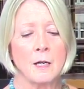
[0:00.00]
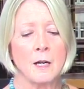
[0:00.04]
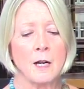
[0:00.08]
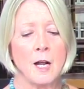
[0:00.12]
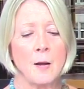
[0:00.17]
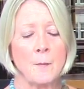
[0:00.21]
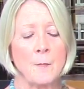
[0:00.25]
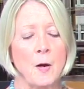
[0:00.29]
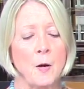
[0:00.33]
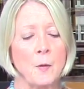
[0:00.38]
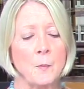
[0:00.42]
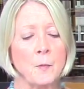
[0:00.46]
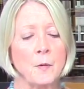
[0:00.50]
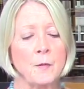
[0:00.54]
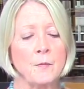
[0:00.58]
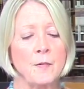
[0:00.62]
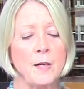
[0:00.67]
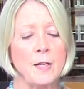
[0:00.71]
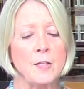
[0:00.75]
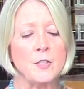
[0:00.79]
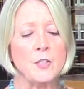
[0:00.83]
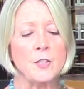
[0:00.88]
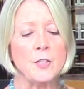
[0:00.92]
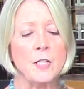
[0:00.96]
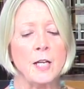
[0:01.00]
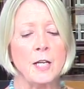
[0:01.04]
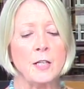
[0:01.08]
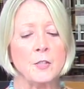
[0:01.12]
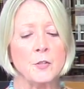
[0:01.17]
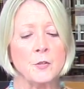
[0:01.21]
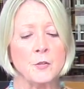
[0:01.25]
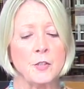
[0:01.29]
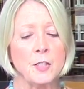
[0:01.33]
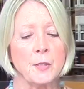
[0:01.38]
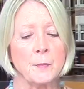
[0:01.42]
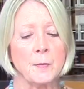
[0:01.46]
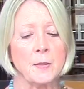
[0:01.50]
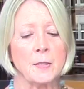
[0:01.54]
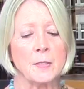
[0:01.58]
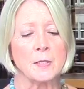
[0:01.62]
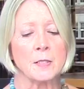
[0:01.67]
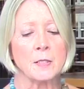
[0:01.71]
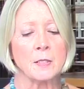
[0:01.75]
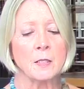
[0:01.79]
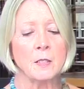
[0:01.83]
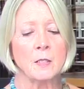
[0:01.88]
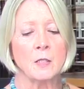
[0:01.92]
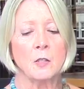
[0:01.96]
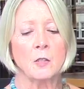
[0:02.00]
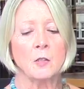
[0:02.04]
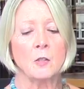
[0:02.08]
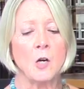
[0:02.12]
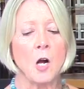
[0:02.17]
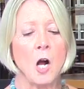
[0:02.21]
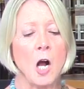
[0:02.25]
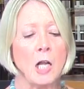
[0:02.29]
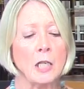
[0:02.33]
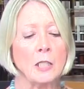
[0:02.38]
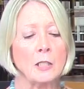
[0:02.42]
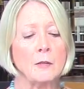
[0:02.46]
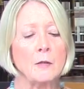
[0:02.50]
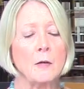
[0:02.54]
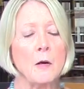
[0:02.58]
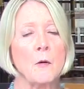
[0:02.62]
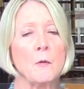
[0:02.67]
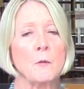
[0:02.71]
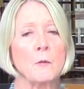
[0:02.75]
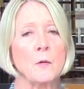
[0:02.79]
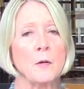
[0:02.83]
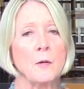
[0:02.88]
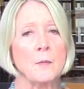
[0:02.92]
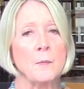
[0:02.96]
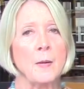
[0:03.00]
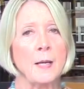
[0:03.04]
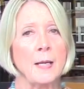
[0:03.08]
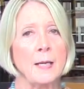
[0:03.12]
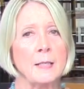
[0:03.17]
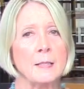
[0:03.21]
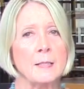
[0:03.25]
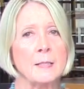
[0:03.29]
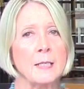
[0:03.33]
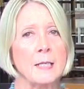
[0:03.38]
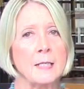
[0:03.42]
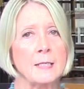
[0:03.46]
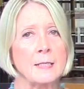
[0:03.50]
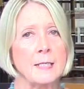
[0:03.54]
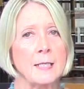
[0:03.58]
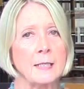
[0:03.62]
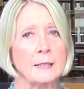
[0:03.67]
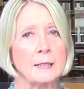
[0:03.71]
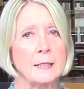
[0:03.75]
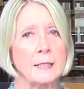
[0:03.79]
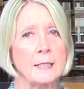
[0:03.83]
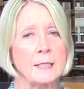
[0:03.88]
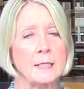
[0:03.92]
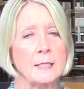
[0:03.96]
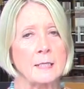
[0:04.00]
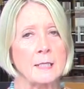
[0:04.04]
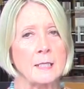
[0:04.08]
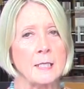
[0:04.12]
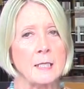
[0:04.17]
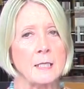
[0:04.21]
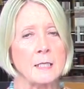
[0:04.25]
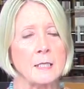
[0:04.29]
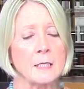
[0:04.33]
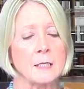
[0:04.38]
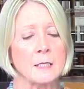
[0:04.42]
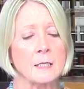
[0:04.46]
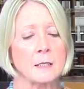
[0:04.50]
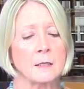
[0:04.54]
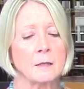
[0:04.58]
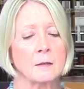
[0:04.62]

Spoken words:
about prevention and treatment, cholera remains a deadly disease.